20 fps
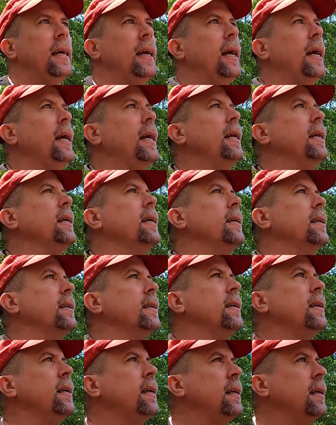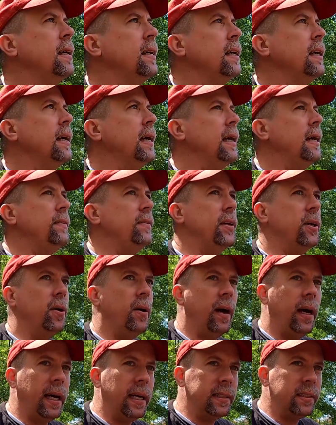and uh, even
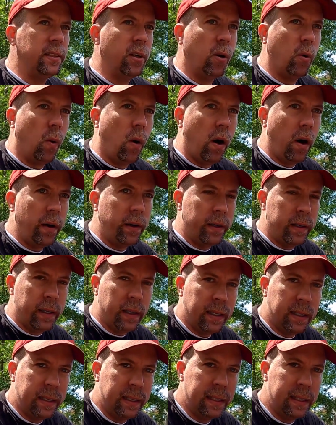though it has no water,